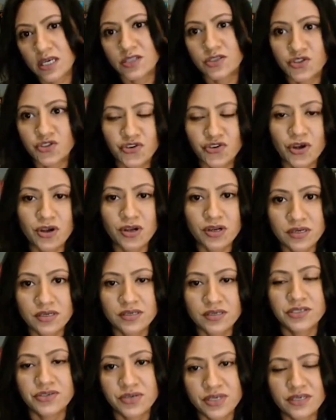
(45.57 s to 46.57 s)
in
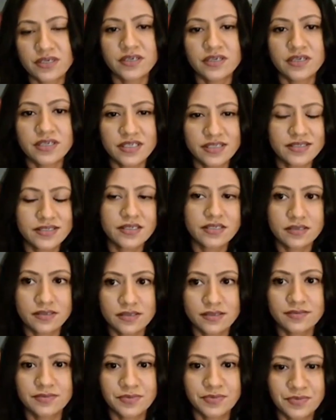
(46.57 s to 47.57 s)
stronger during earnings
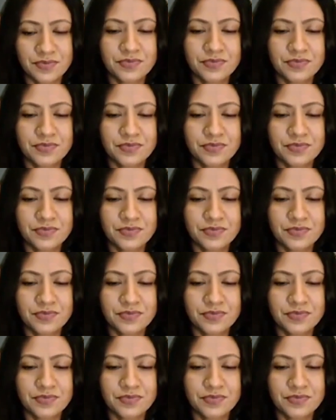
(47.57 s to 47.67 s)
season.